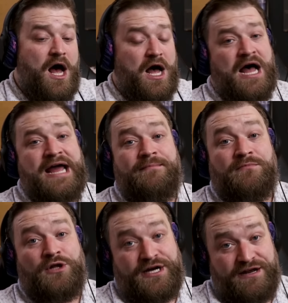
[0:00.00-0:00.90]
I
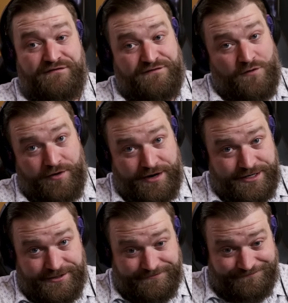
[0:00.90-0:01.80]
am looking
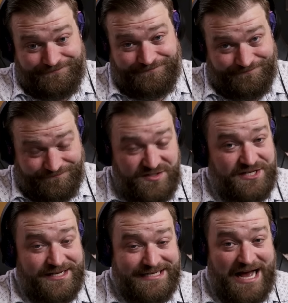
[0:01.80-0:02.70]
forward
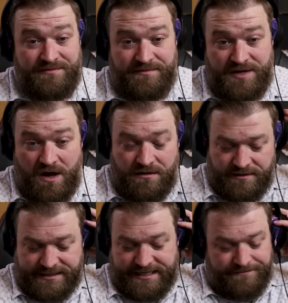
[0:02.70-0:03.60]
to this album, y'all.
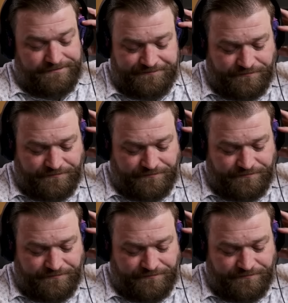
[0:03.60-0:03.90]
Listen,